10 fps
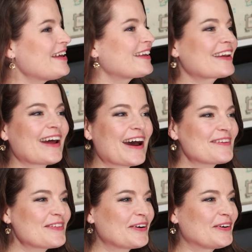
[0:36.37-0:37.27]
Get out
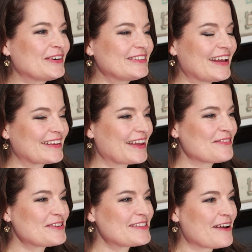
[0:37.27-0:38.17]
of the cold and give
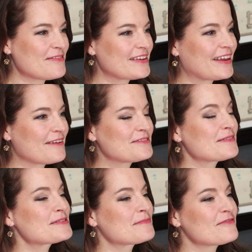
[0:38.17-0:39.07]
yourself the gift
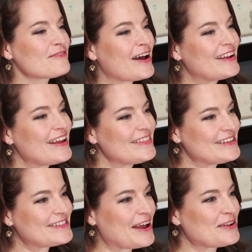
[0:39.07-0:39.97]
of some fun in the
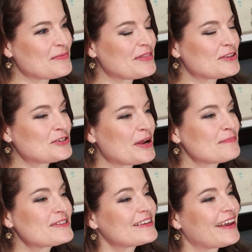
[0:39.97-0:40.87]
sun with a trip
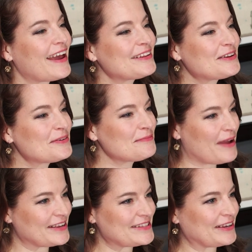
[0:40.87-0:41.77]
to Cancun,
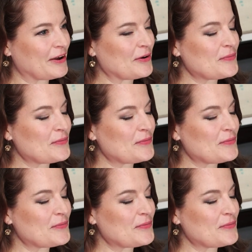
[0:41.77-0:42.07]
Mexico